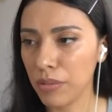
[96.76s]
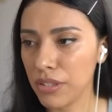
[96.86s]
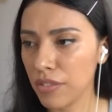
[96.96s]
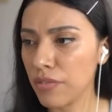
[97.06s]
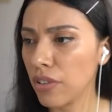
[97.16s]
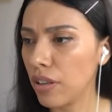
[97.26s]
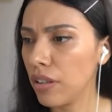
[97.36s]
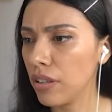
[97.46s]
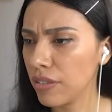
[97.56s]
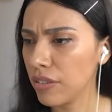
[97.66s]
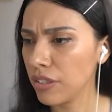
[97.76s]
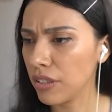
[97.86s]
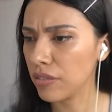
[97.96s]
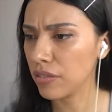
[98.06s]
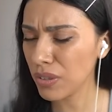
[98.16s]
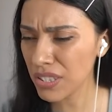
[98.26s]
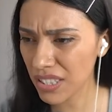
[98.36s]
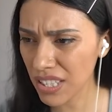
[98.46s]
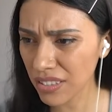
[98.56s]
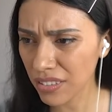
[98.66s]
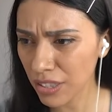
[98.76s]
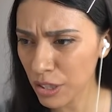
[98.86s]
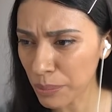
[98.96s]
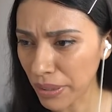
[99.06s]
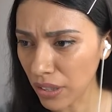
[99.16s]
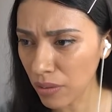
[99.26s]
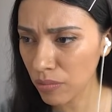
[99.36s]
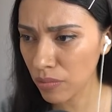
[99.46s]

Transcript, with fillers: once and for all. Hold on, what's this under his pillow?